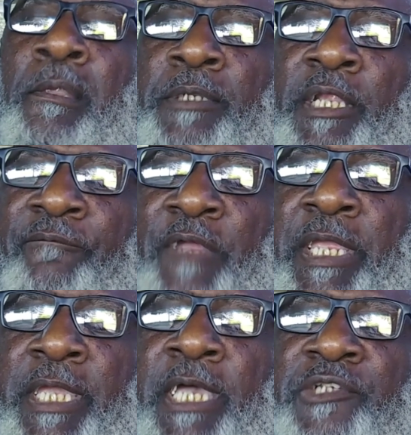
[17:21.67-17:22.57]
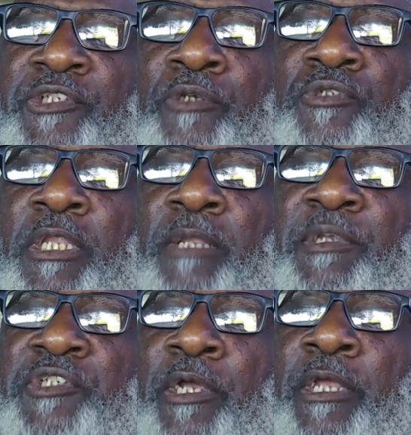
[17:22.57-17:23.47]
these fake ass Jews. Now let me
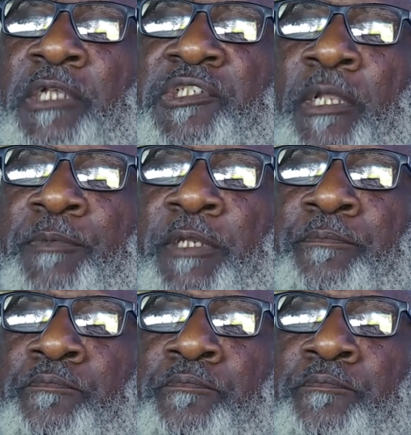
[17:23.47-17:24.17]
show y'all something.